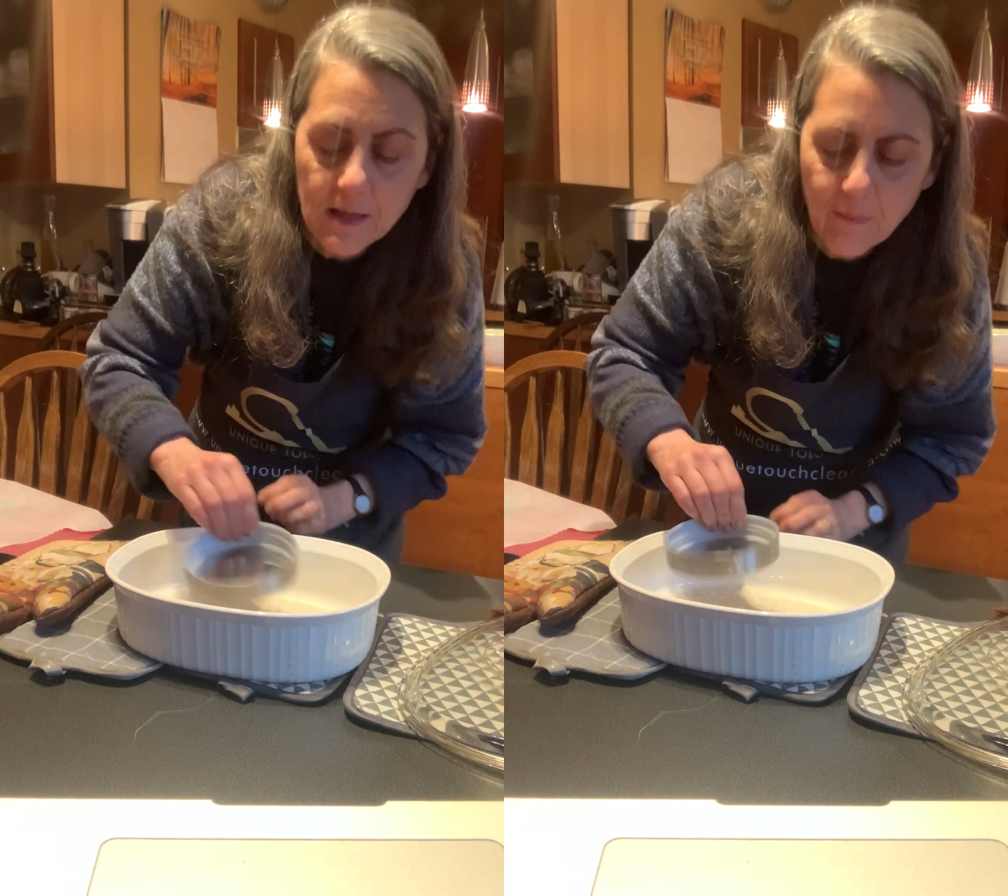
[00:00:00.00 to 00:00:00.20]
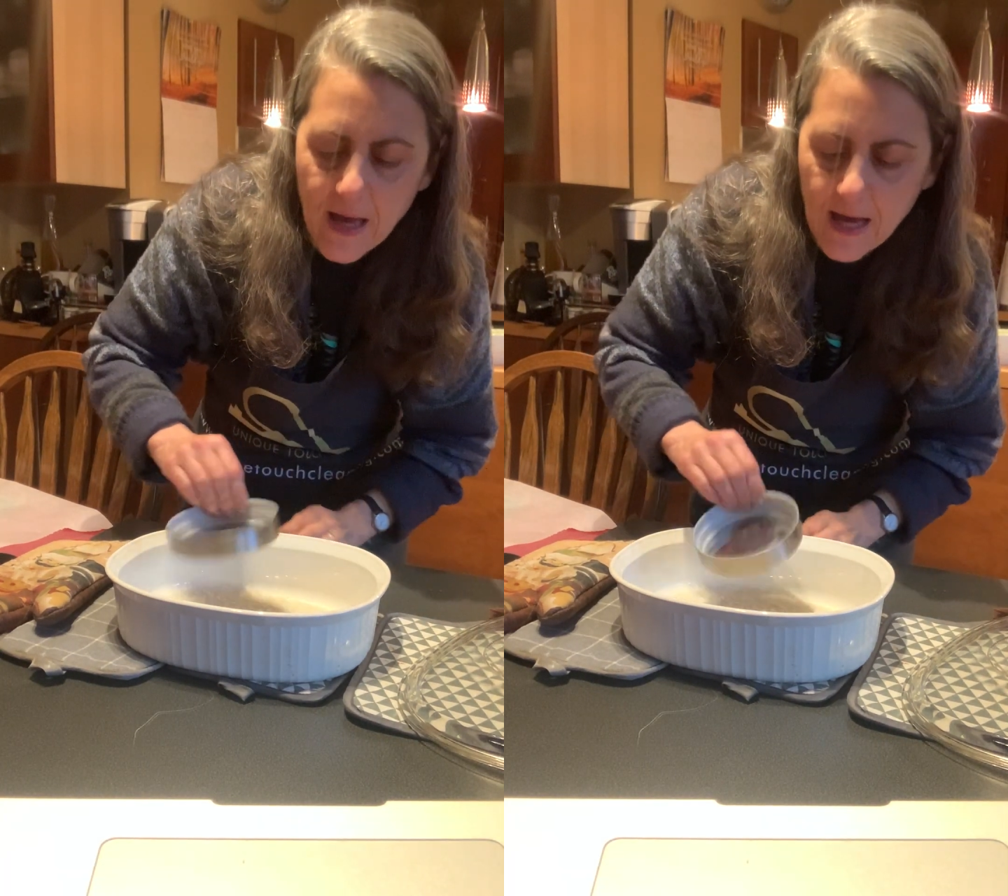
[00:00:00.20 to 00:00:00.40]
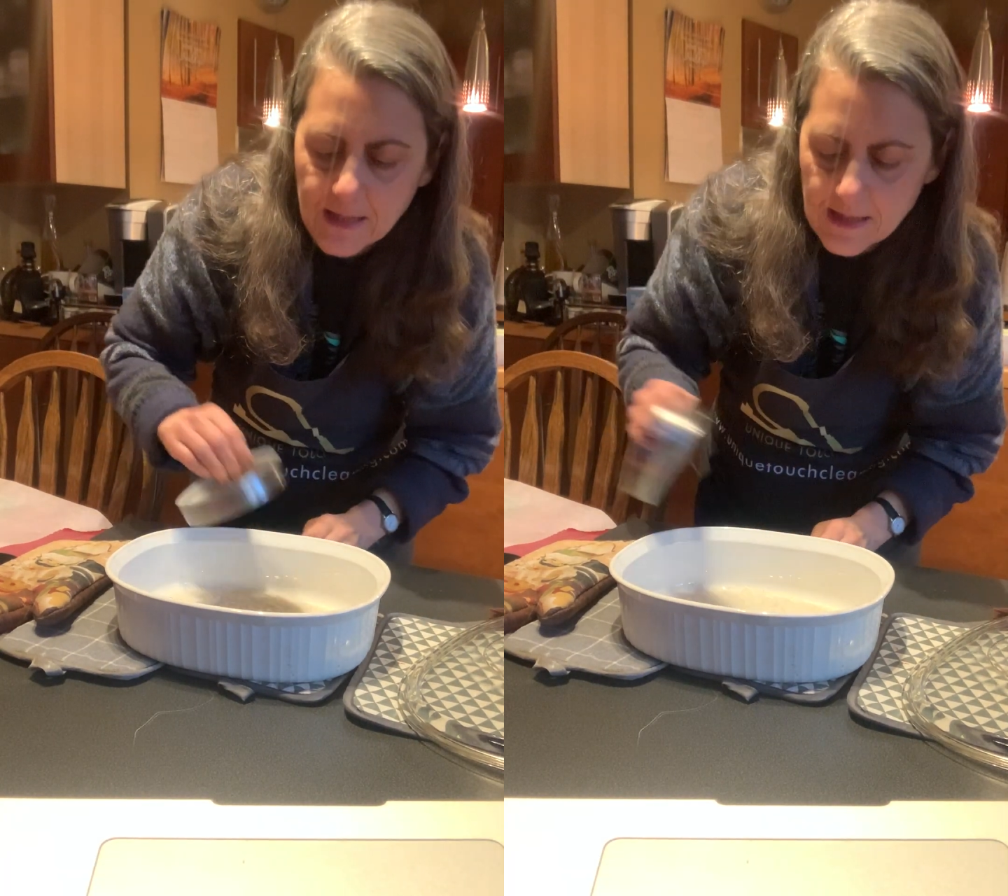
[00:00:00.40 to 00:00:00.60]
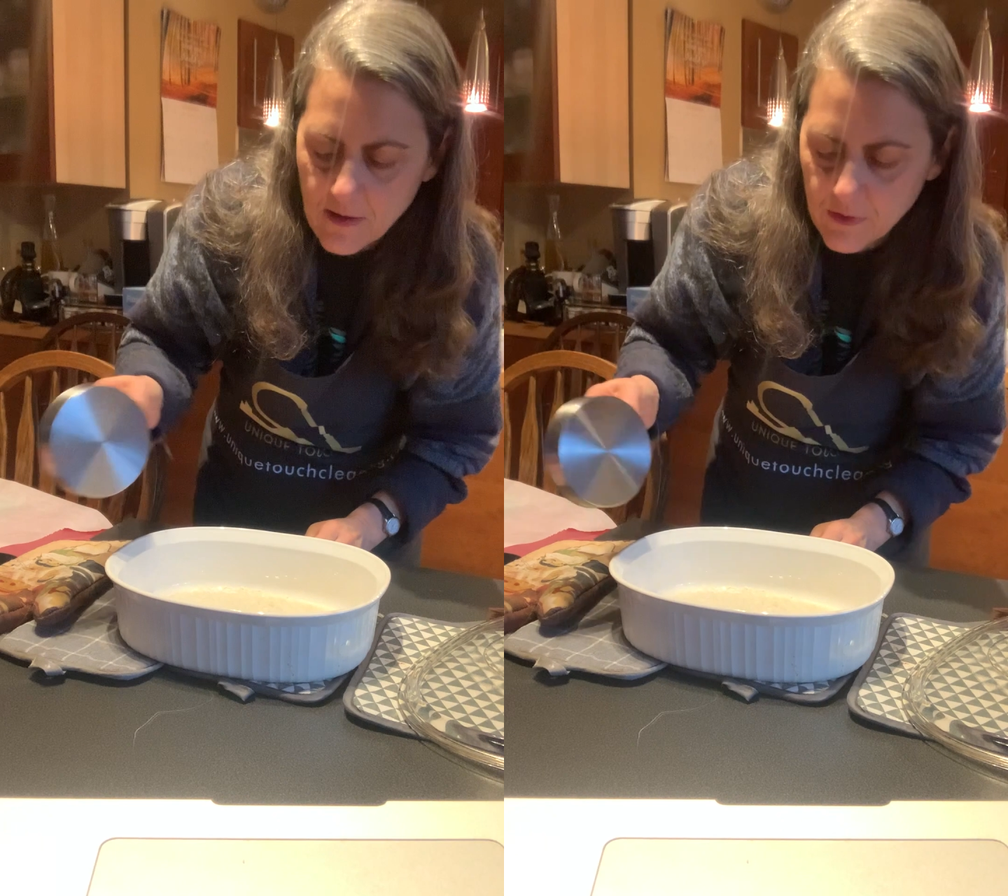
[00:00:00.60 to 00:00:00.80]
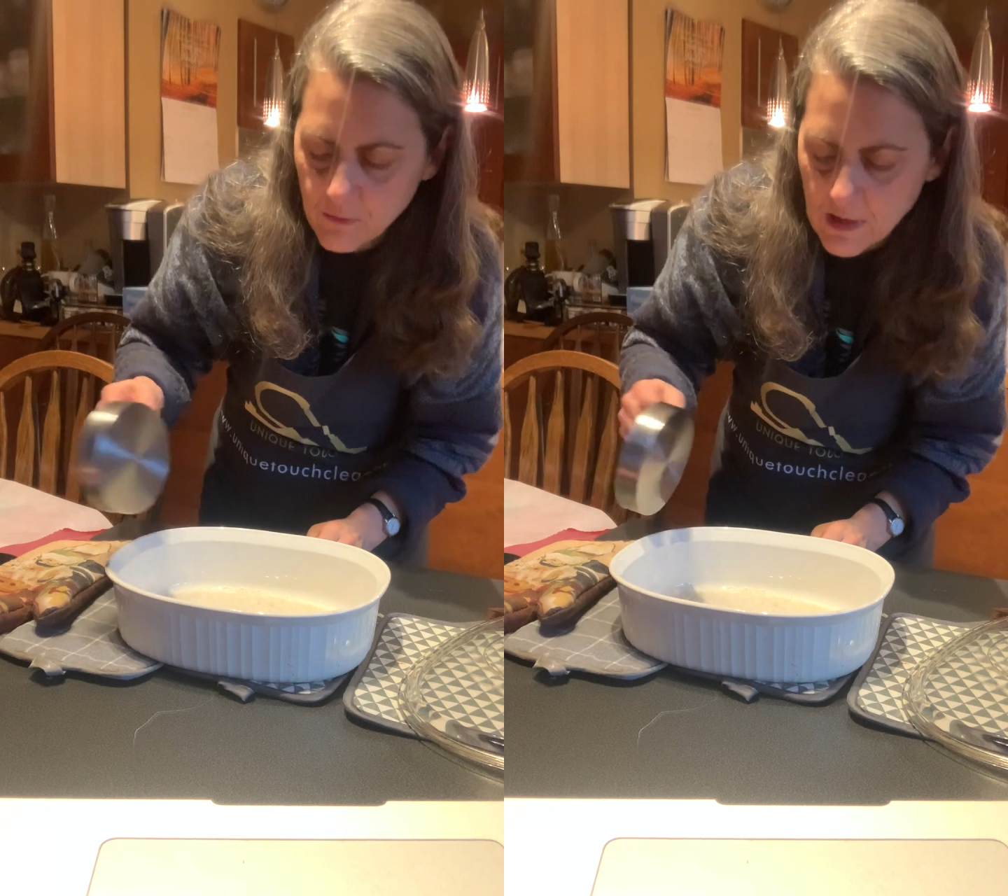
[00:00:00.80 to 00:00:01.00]
pat
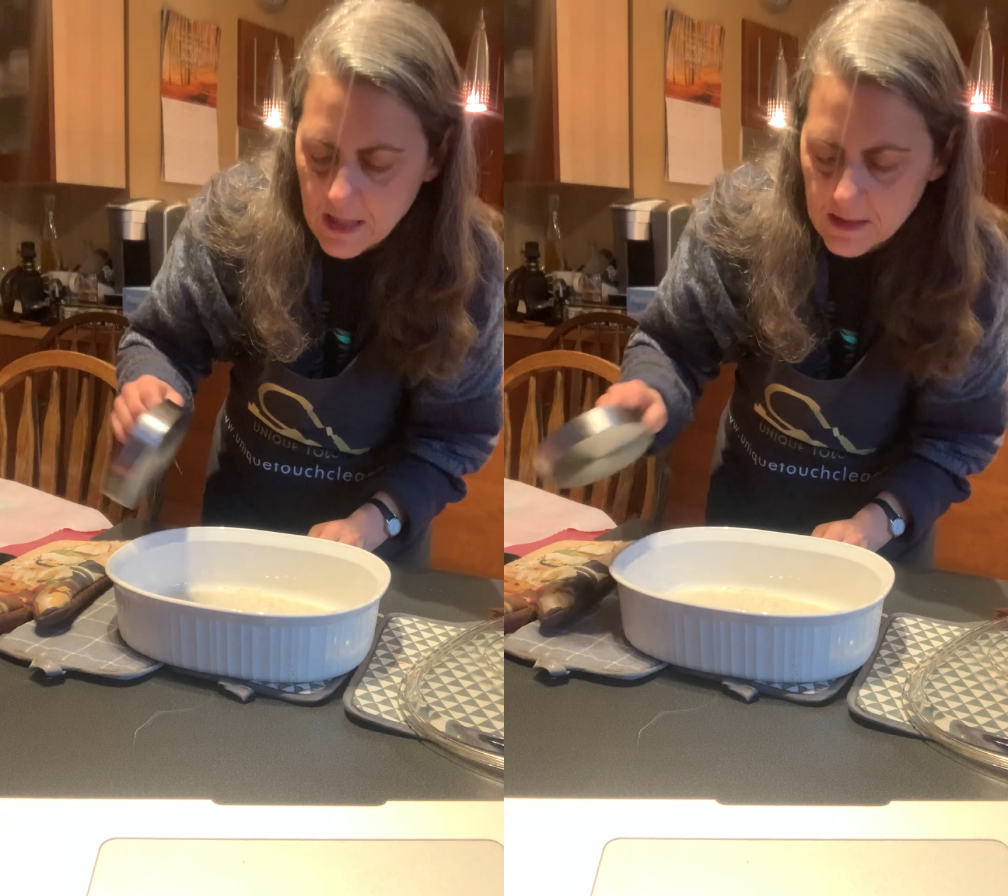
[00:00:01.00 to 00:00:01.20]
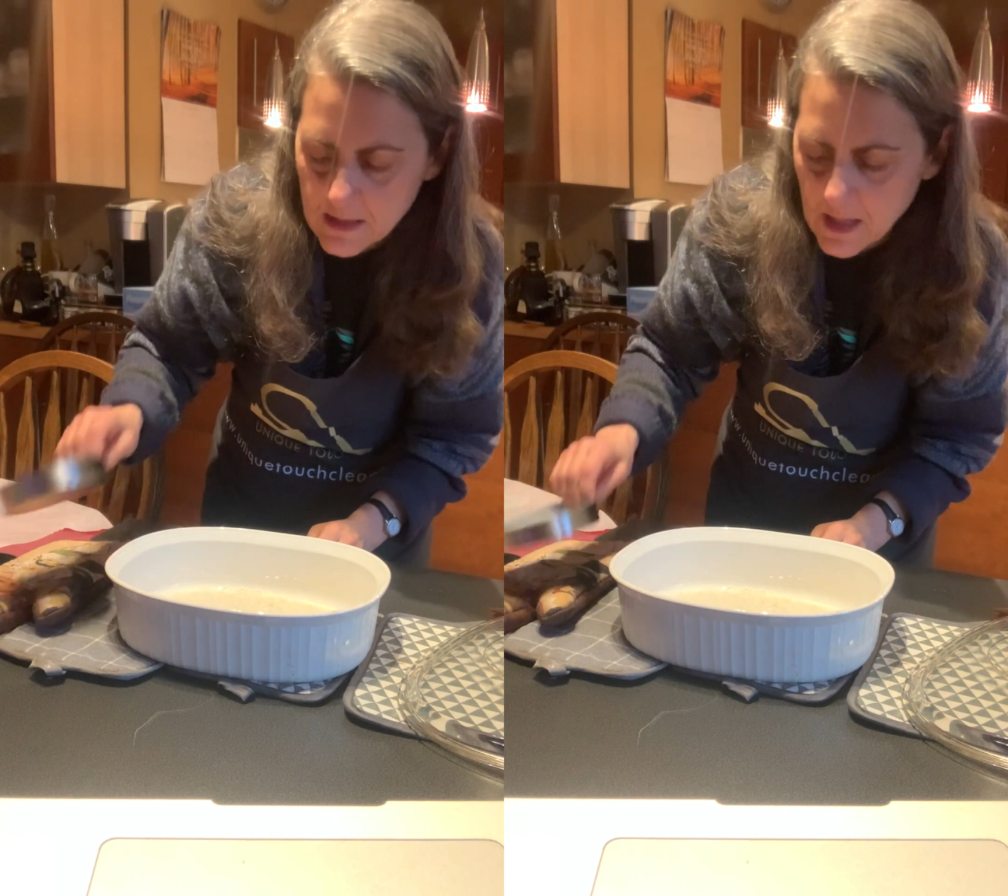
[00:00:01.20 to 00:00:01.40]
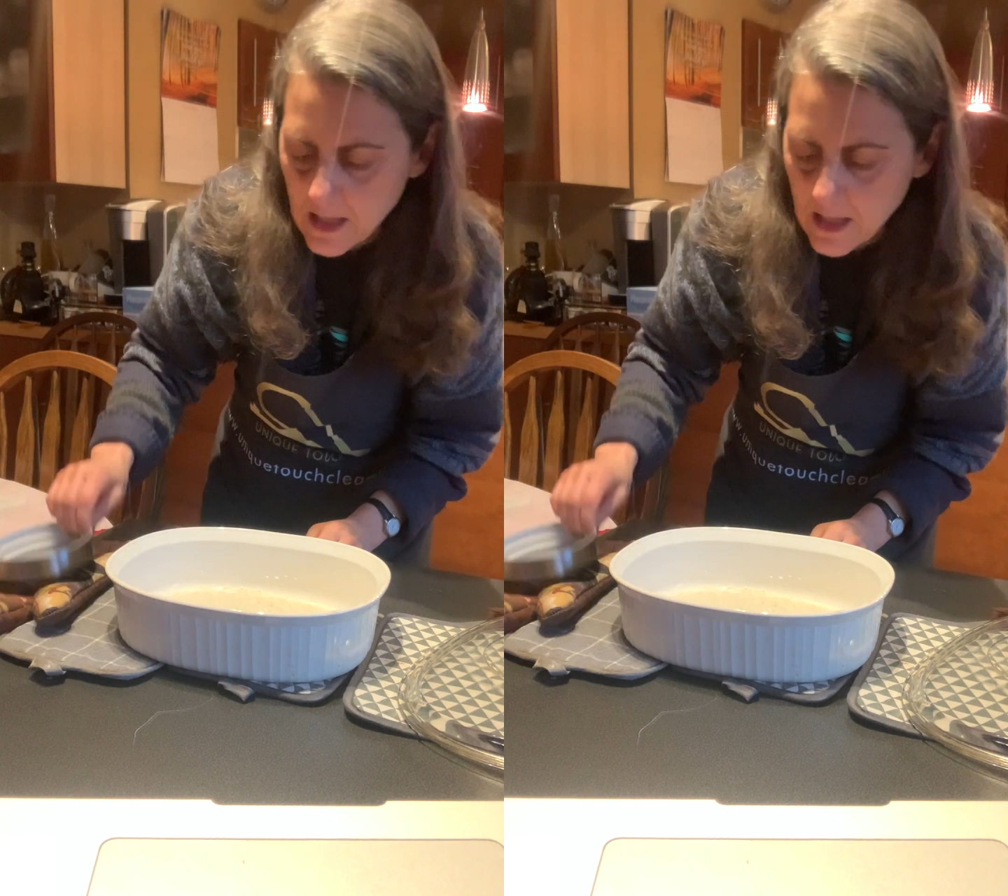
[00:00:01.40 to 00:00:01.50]
down the rice